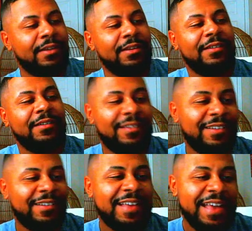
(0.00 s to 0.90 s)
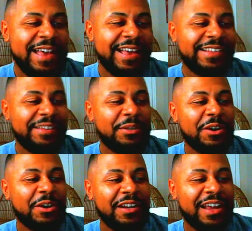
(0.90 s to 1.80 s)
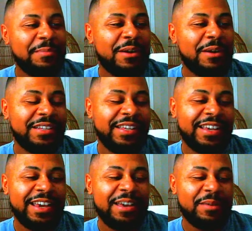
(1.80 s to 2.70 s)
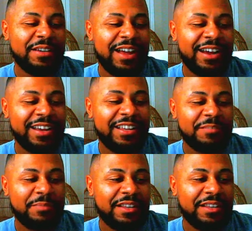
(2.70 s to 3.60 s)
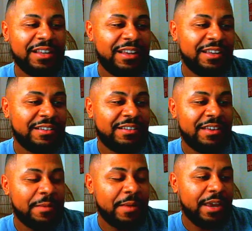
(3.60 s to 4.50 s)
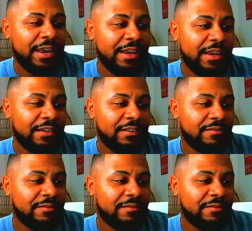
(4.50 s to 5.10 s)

It's like we talk a lot about DK, but Lockett's been like MIA lately.